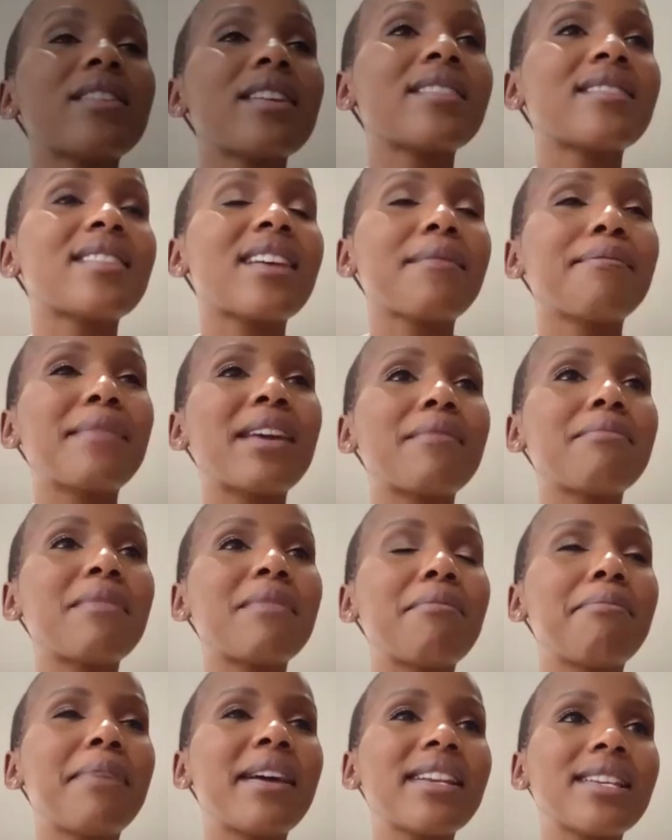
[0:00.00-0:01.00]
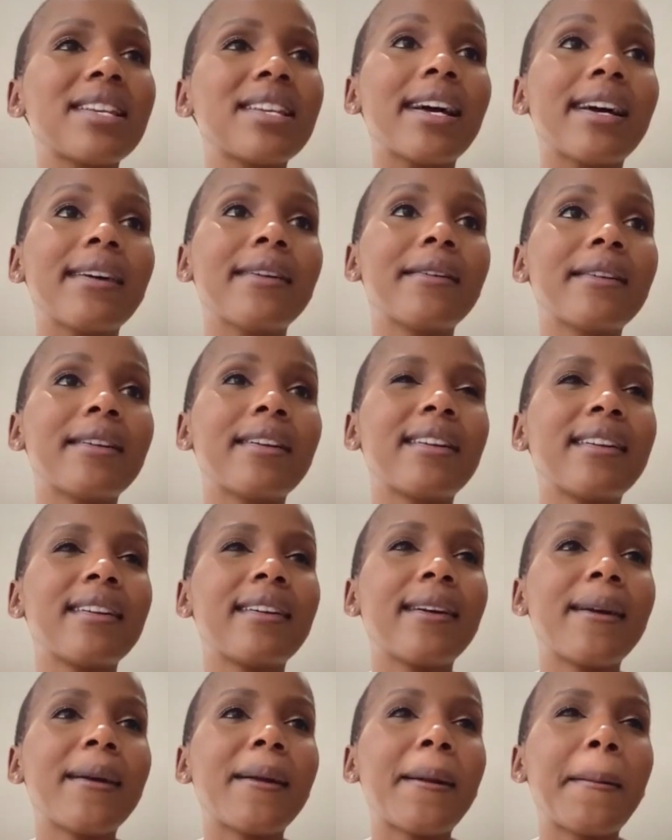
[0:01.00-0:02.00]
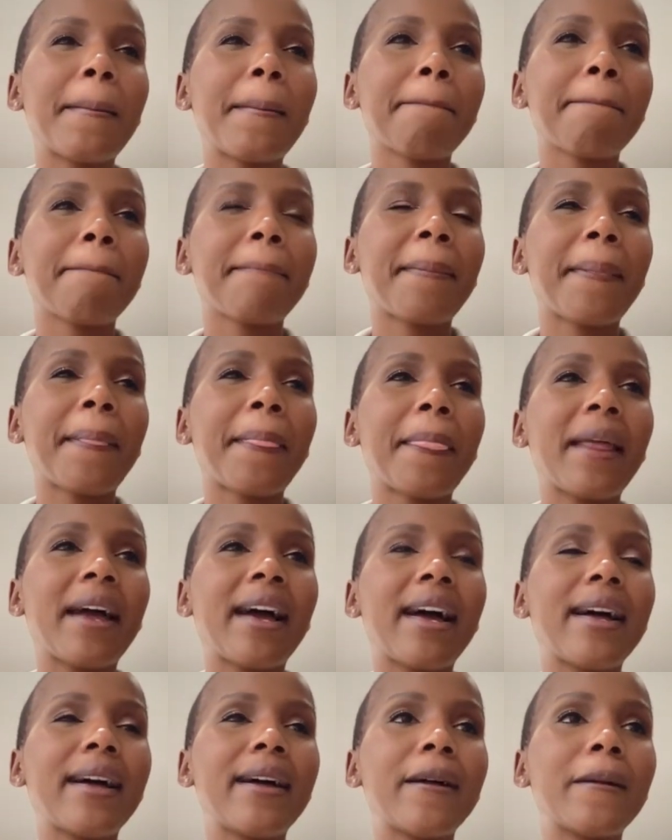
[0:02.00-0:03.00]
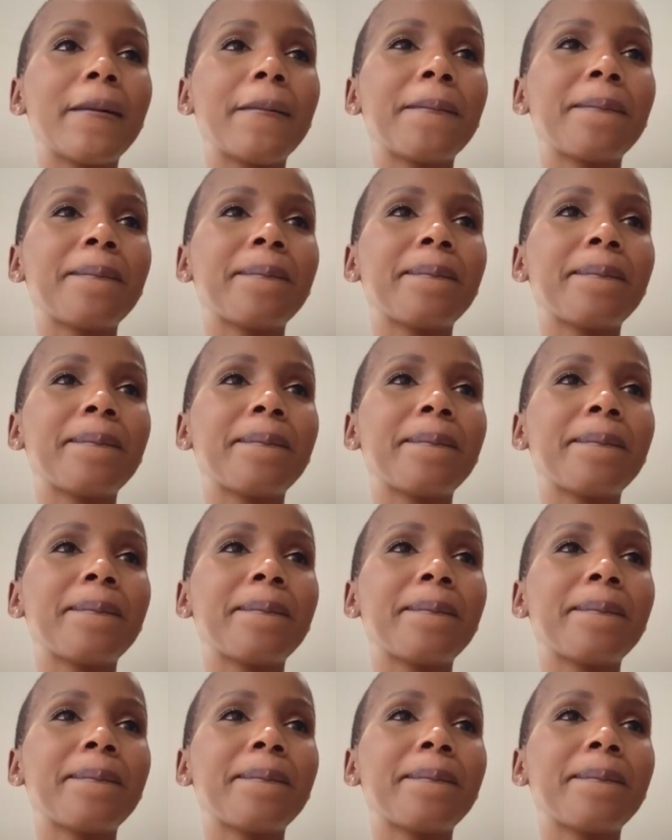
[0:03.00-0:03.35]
things that make me better. I